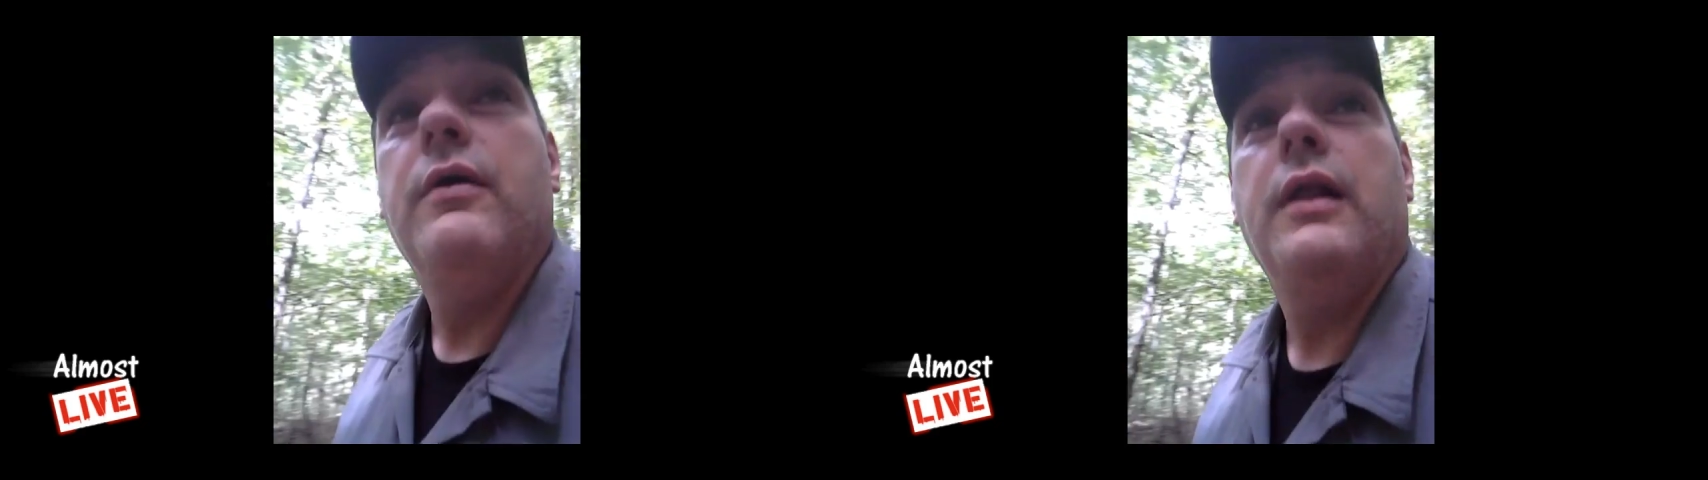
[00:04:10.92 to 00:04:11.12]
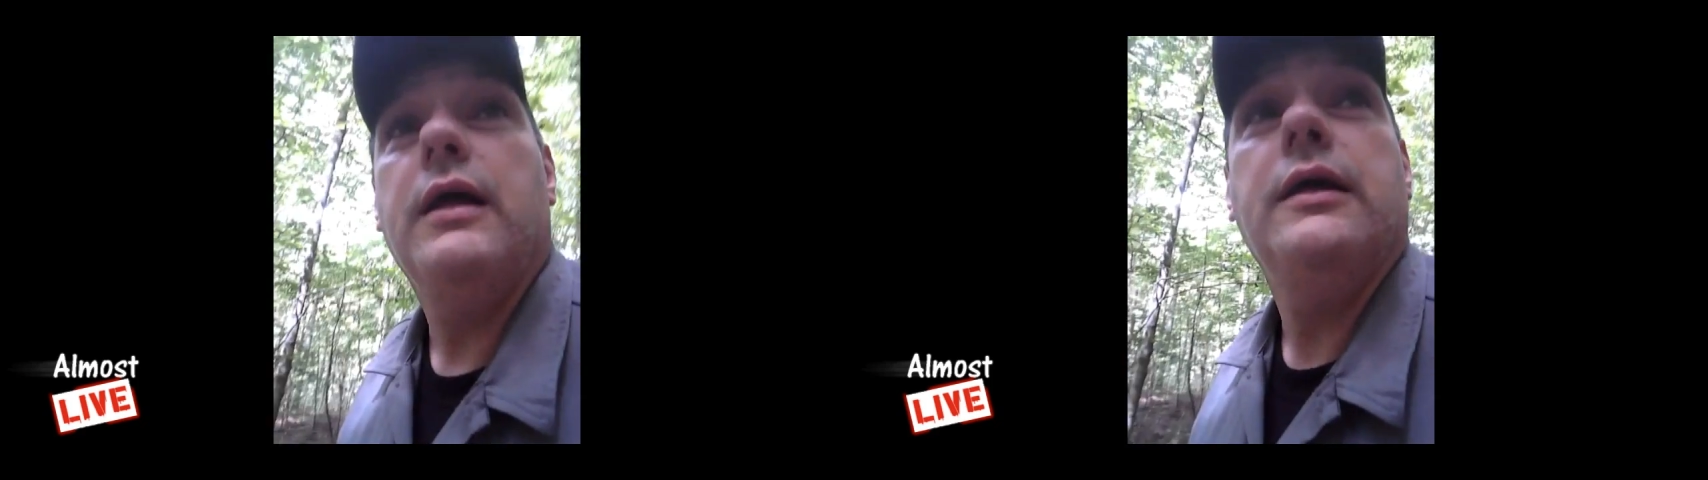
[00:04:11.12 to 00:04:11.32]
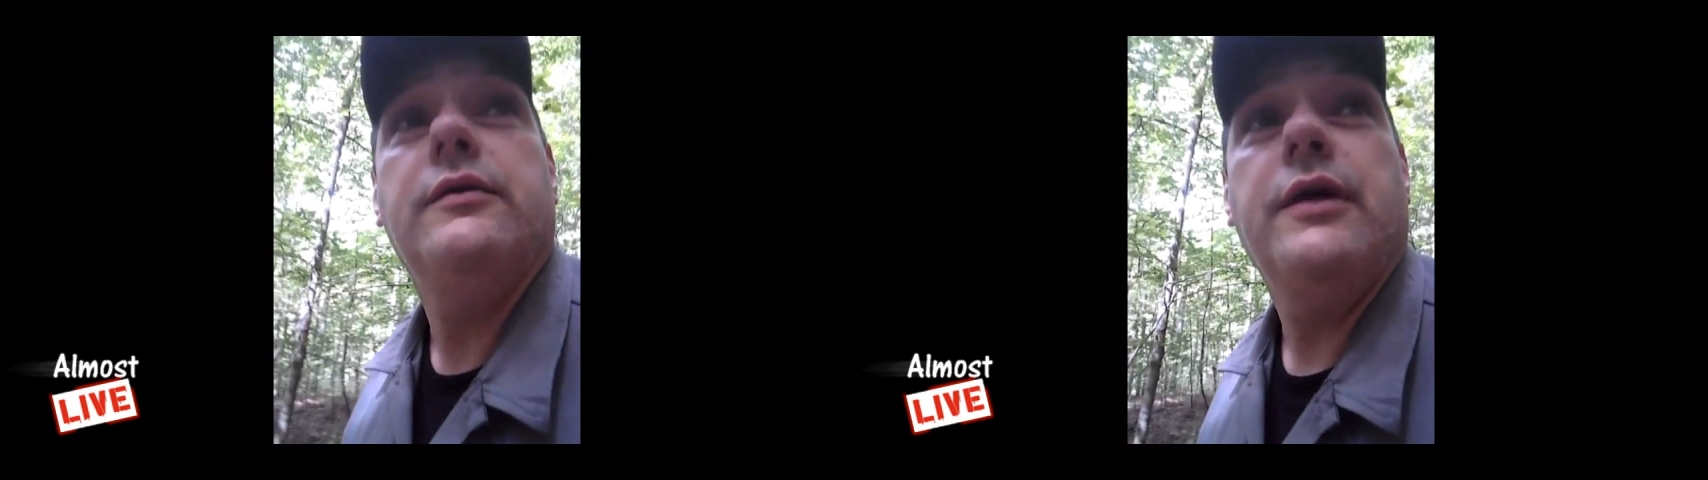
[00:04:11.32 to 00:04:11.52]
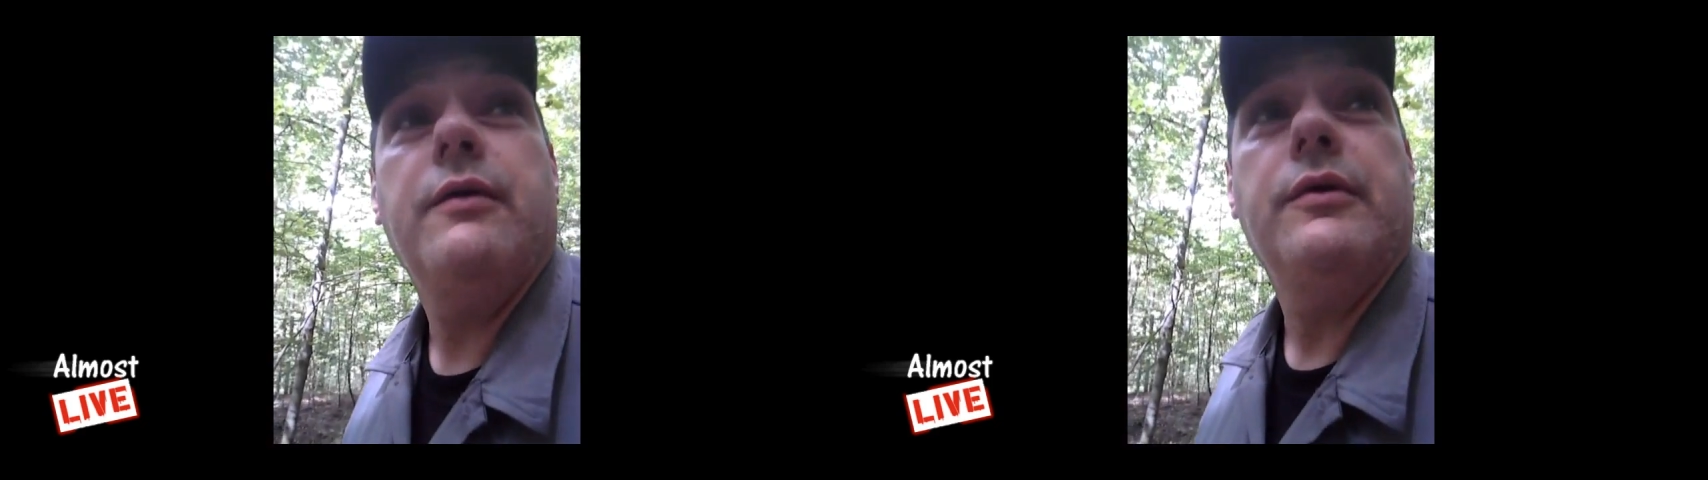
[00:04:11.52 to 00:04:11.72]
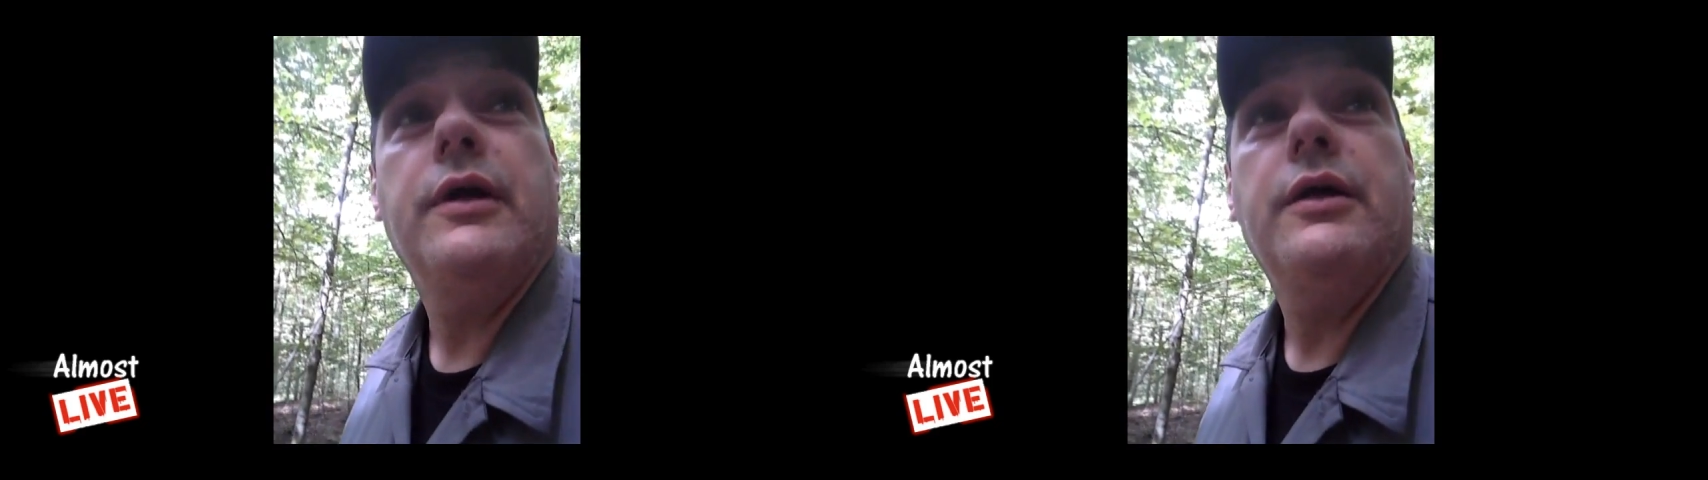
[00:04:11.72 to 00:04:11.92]
Well, I guess
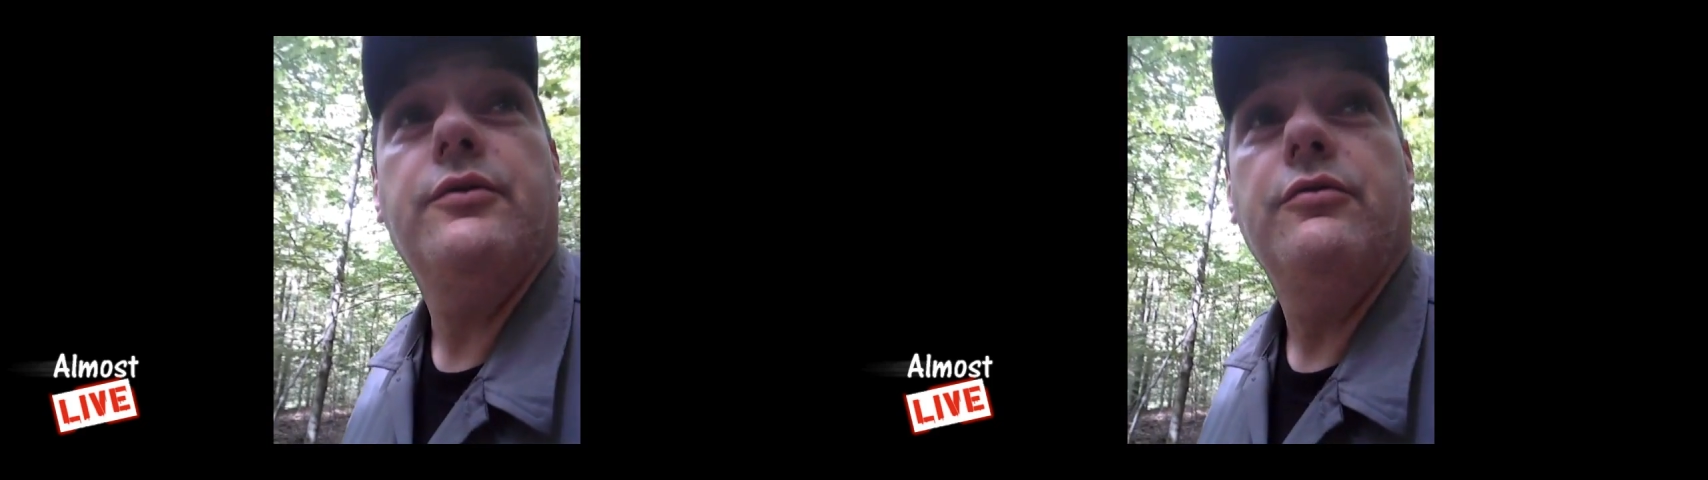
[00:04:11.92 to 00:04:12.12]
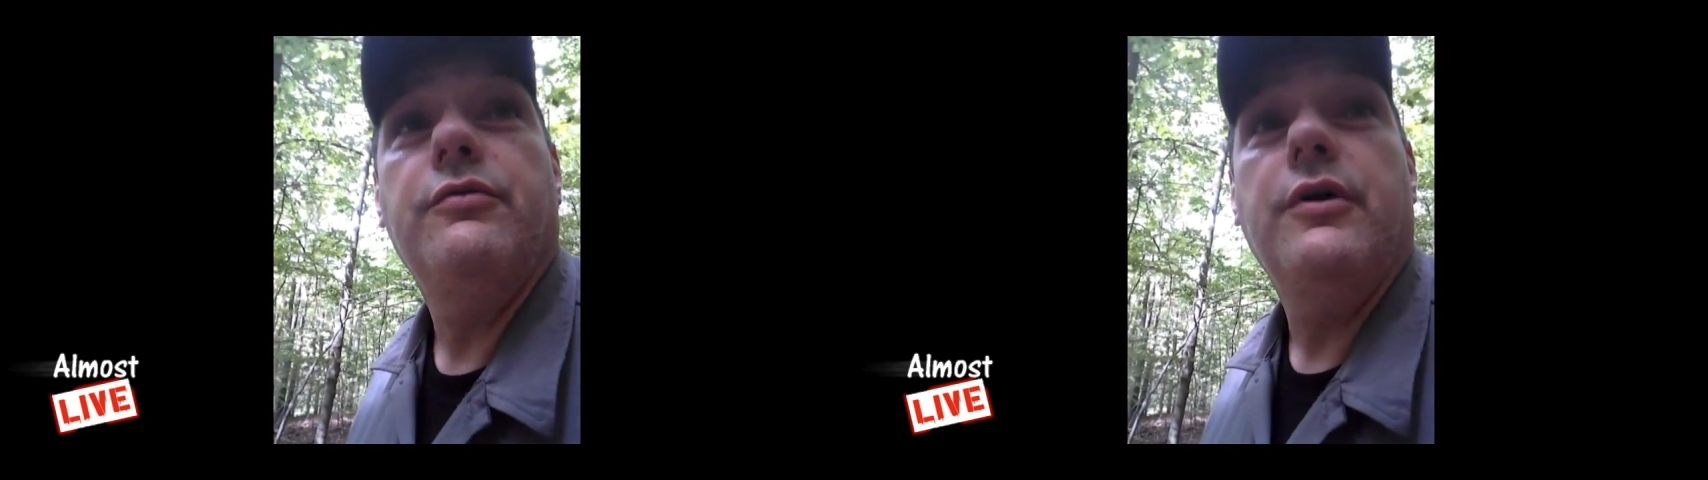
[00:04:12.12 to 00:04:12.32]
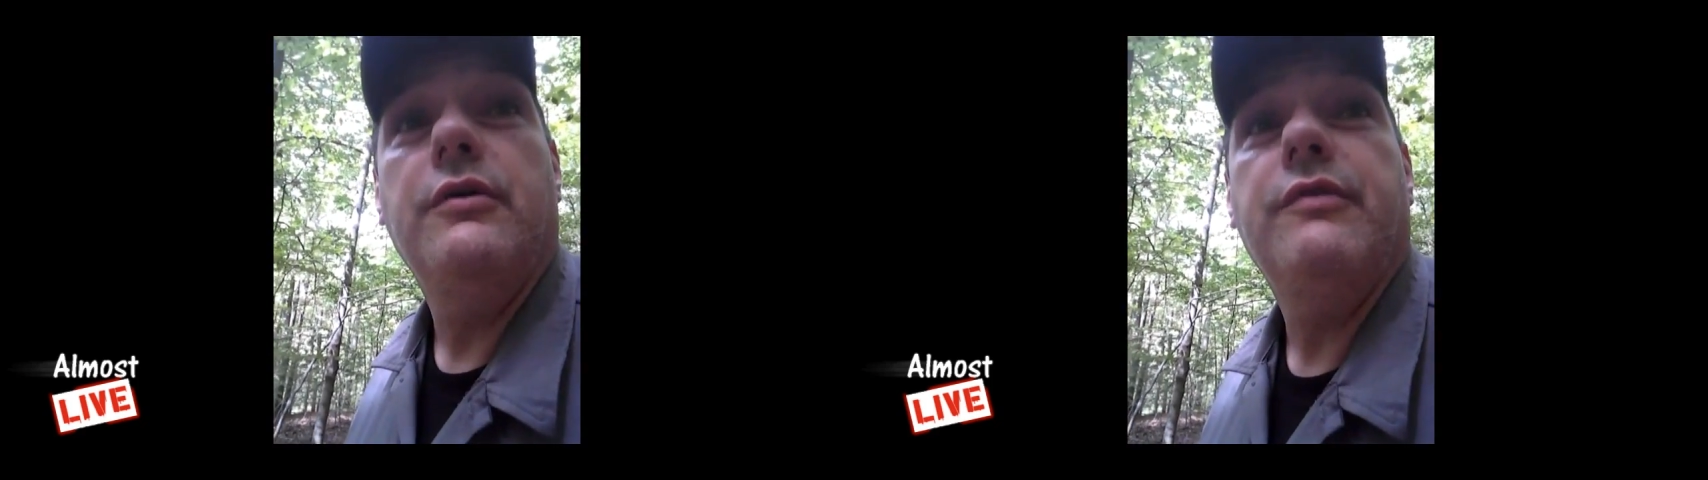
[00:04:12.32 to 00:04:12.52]
that one got so far